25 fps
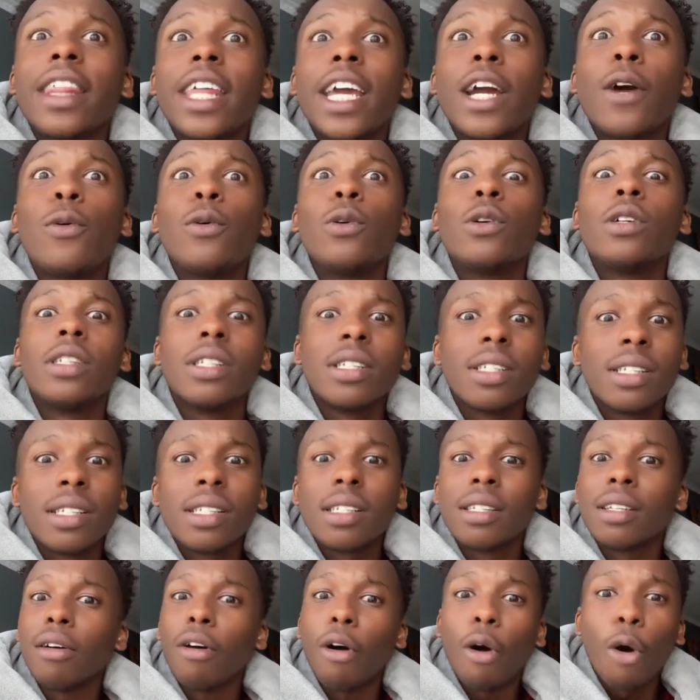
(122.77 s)
there
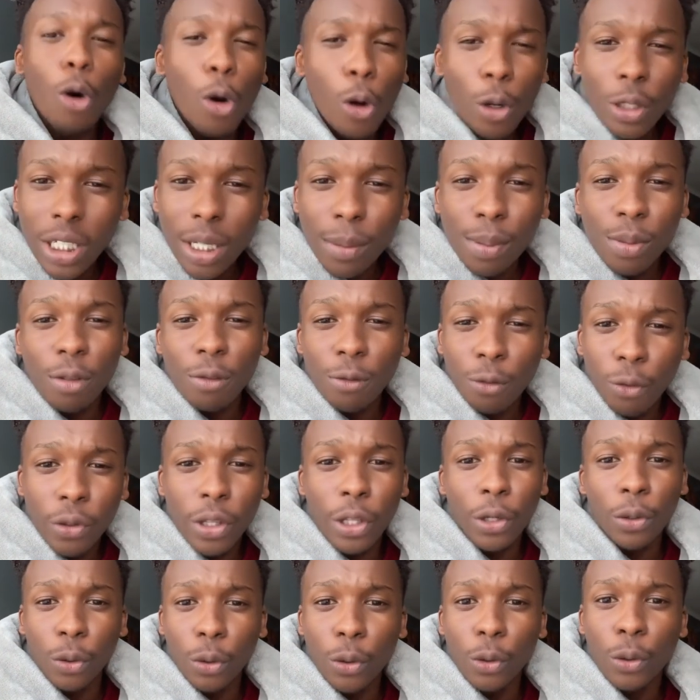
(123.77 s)
was all types of food
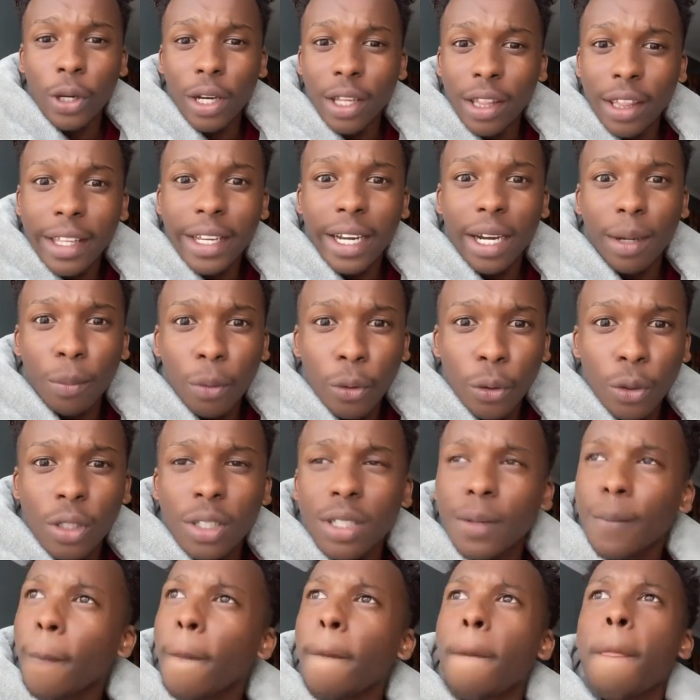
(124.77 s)
that you can think
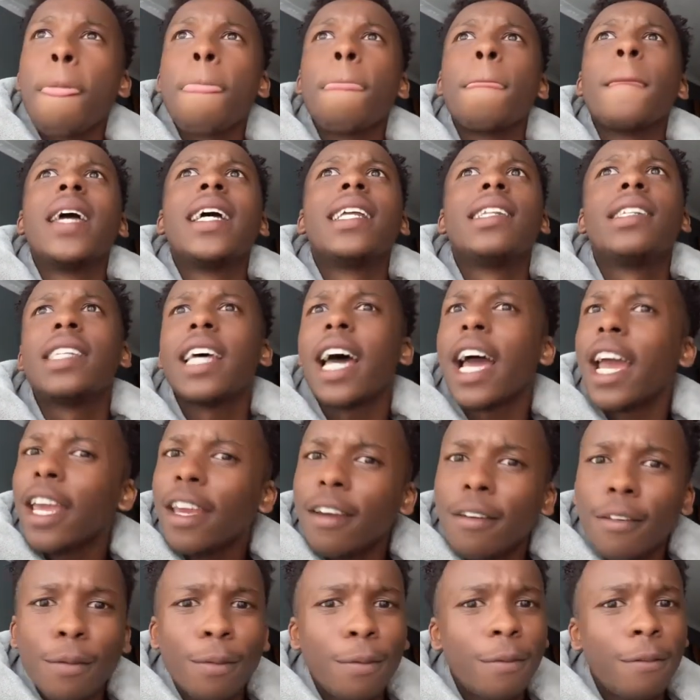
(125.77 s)
about
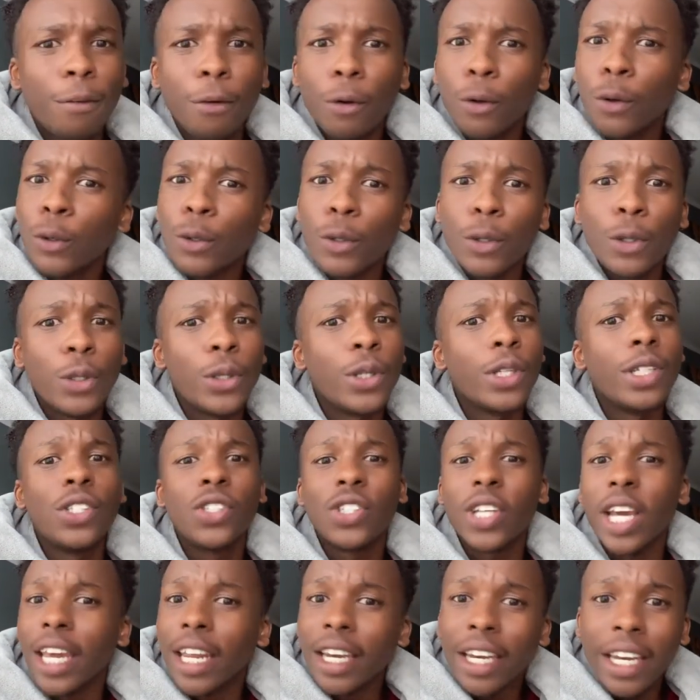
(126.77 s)
thai food
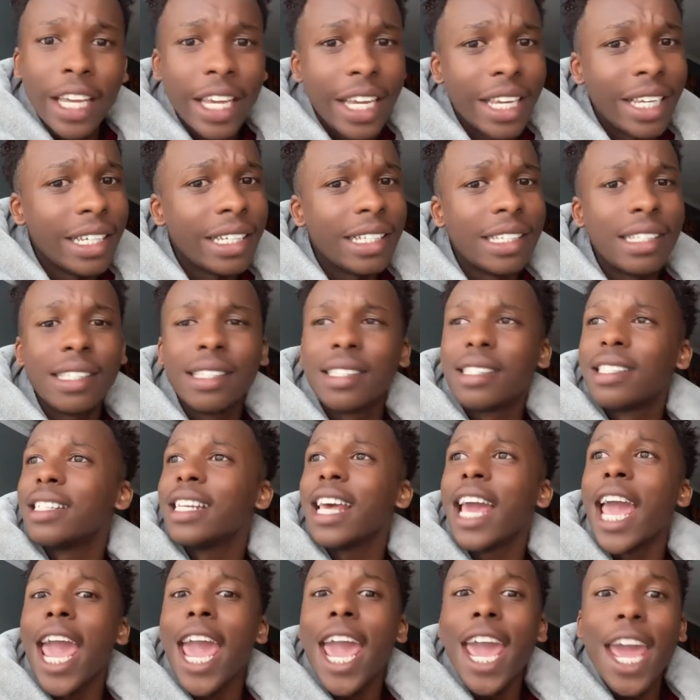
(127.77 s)
chinese
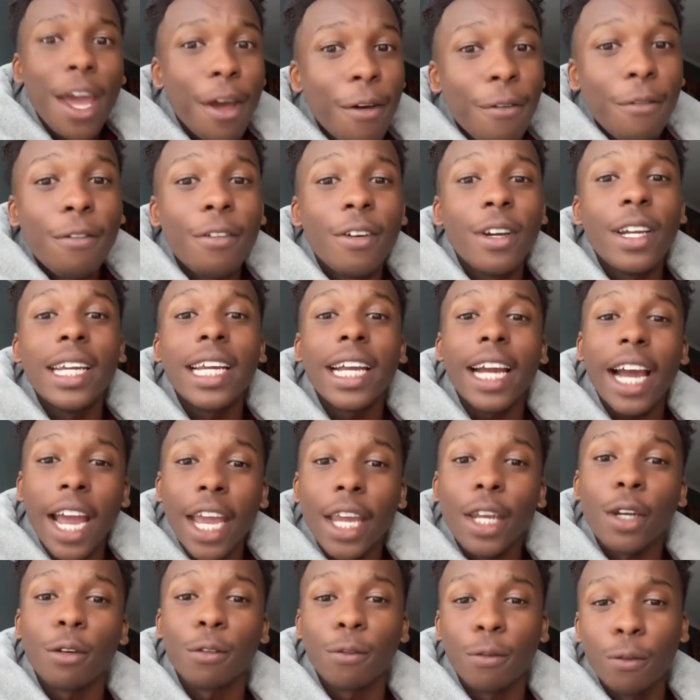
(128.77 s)
every
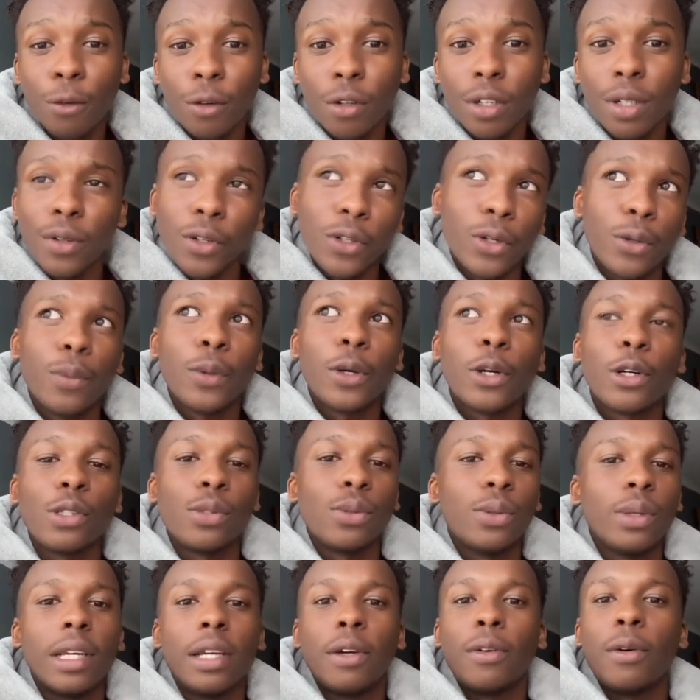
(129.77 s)
kind of food you know because
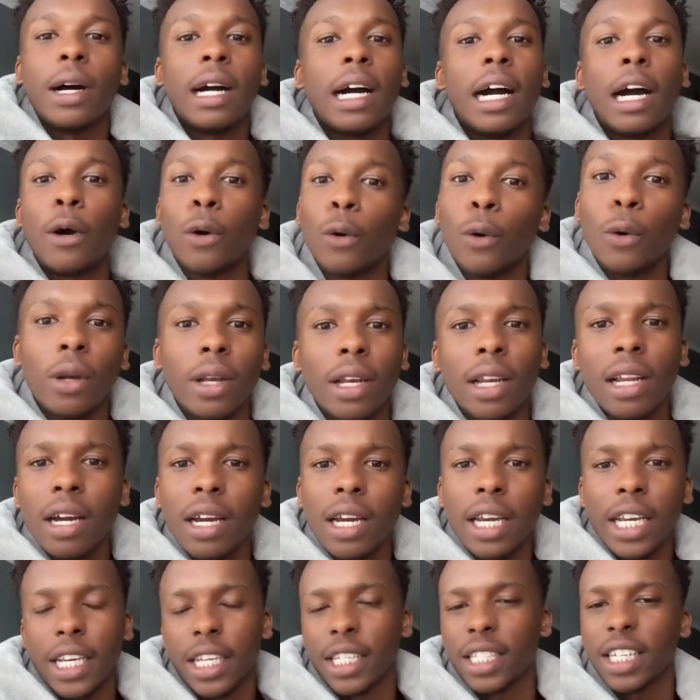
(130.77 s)
we are a whole
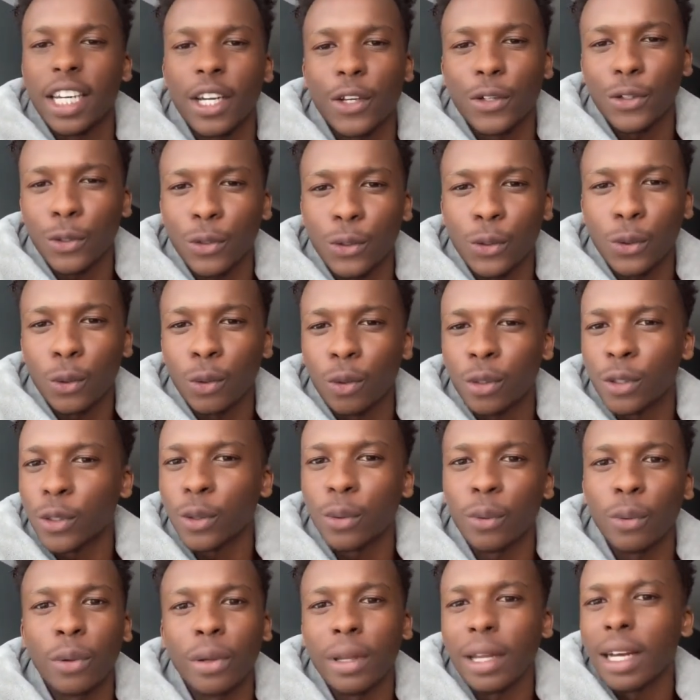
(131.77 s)
international school
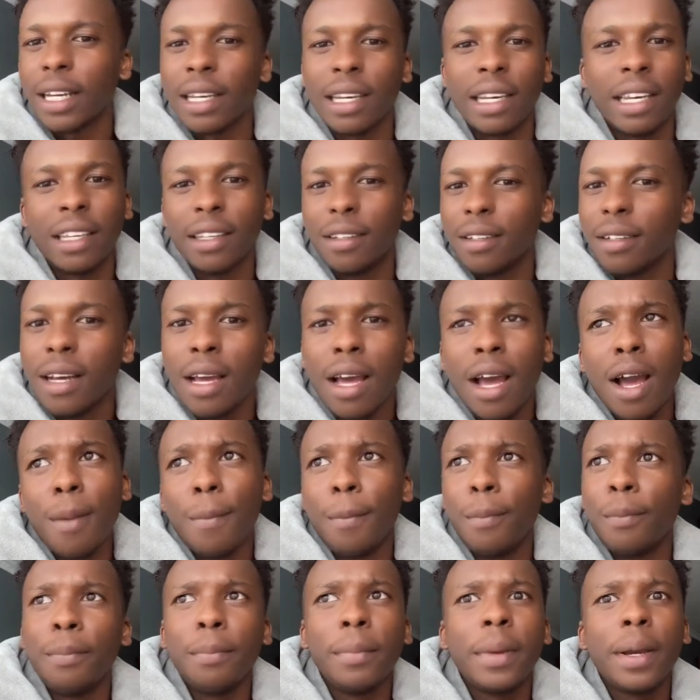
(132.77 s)
so we had like
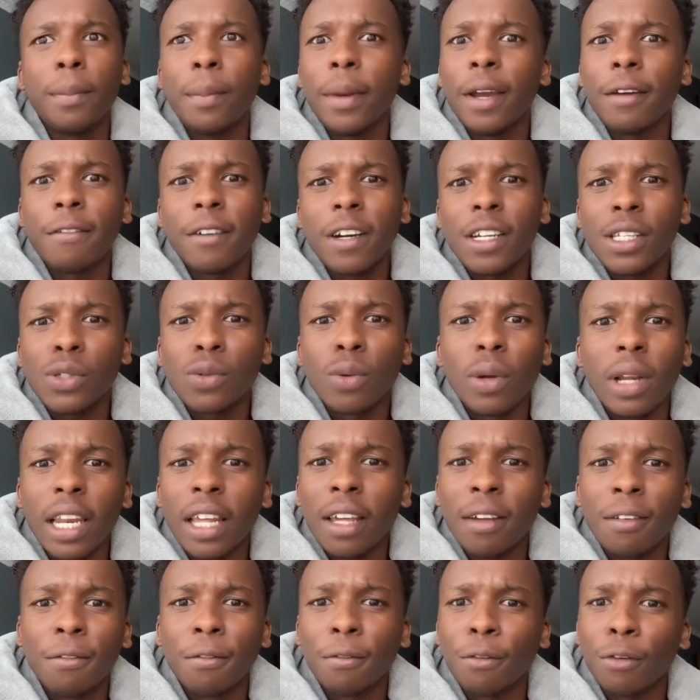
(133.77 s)
my, my friends were
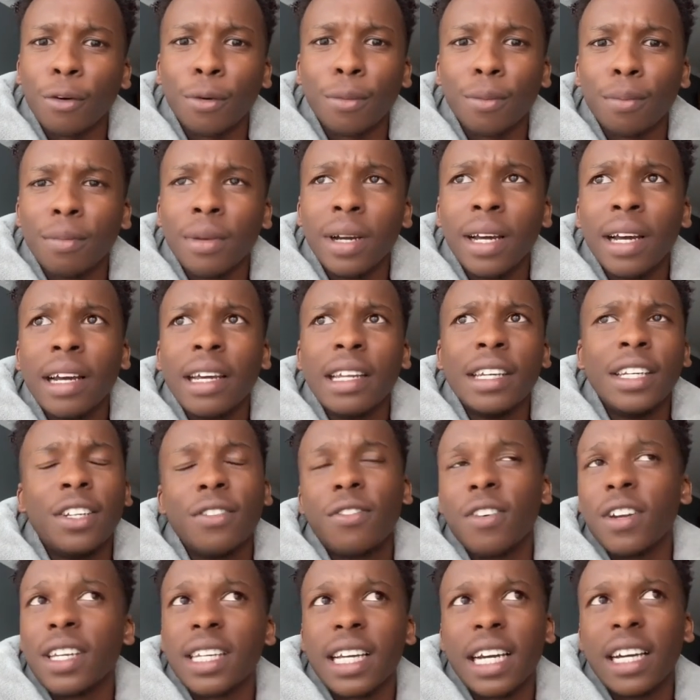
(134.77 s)
like from
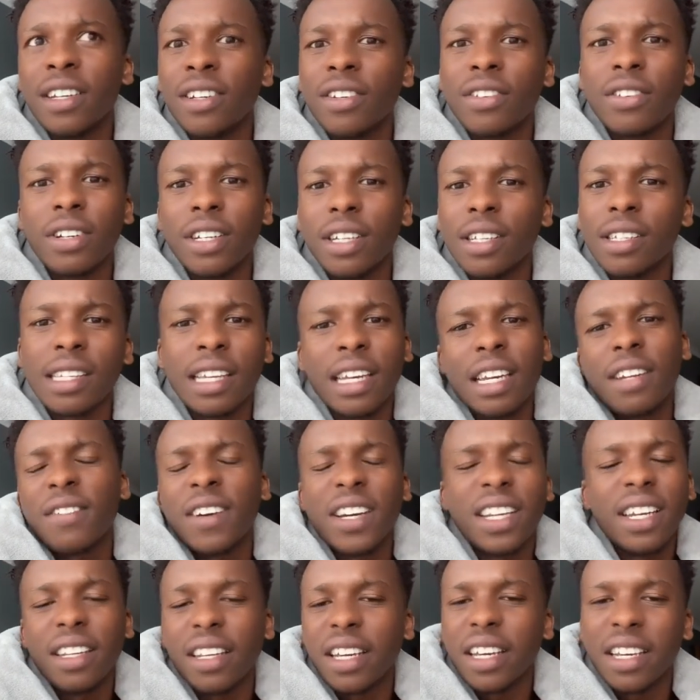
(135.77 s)
different countries i never
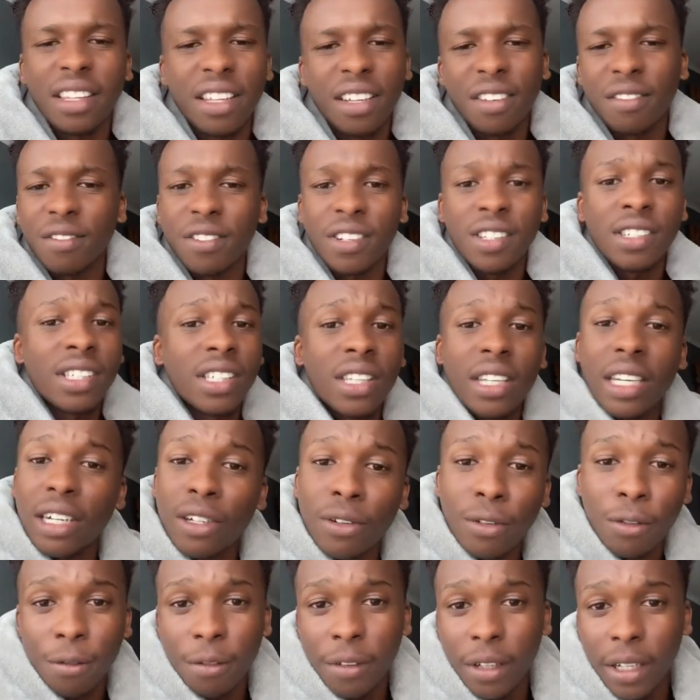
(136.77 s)
had the kenyan friends they're
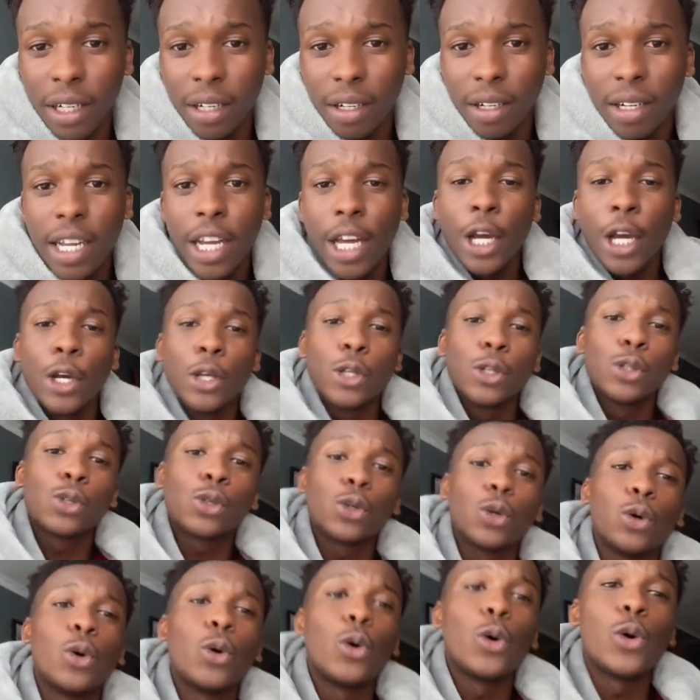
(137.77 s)
all fake
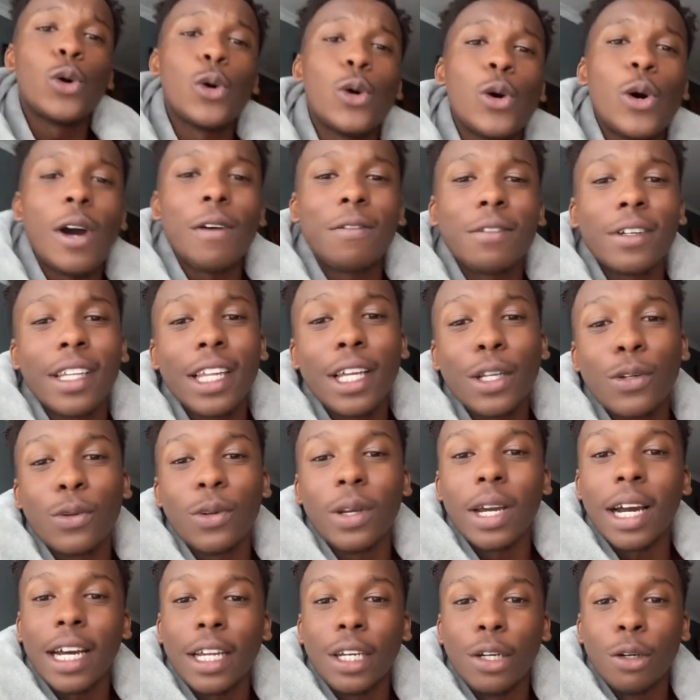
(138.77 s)
so after that
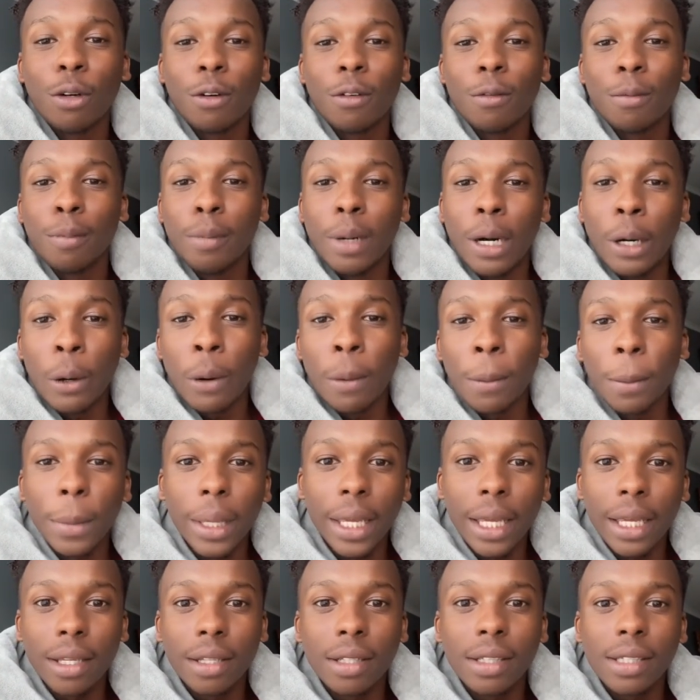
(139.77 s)
we had our, our
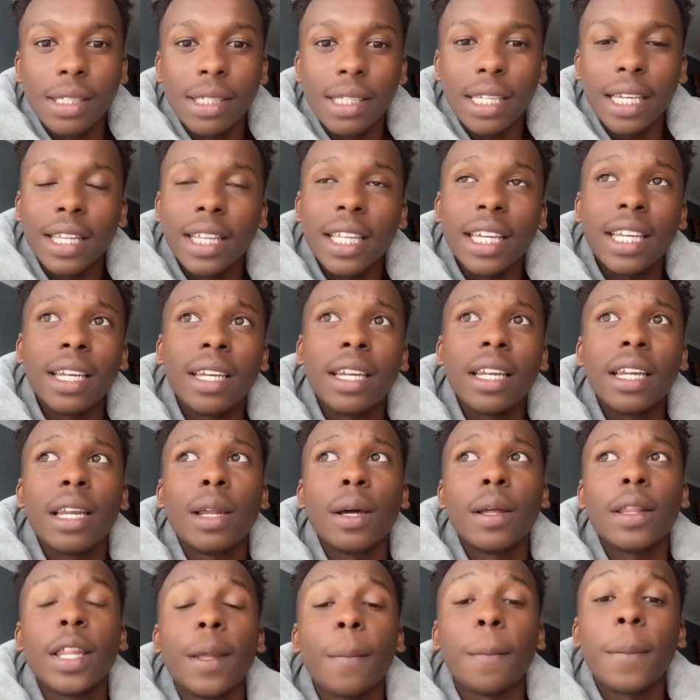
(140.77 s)
meals and then
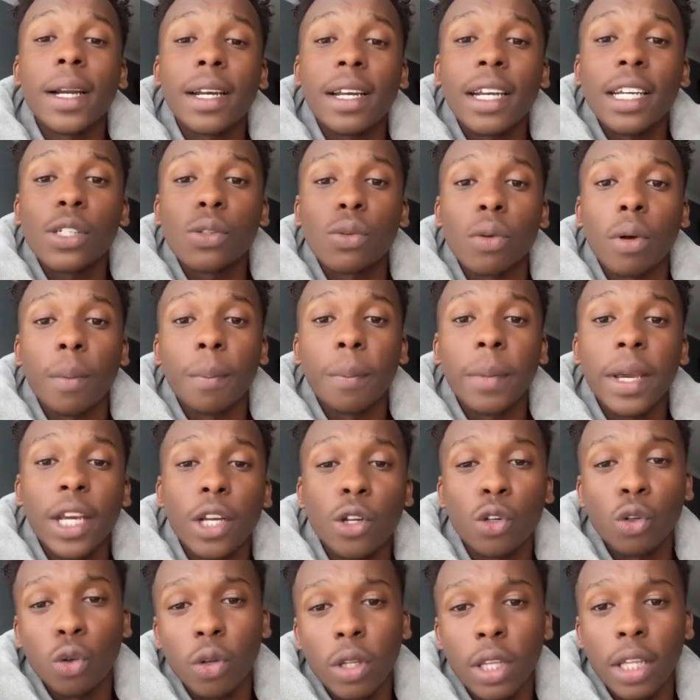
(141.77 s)
the butlers were
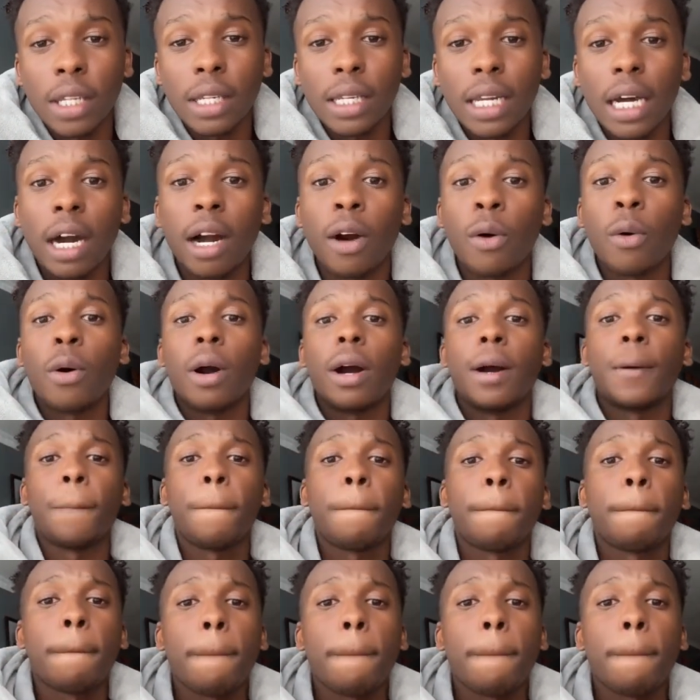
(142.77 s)
making sure that our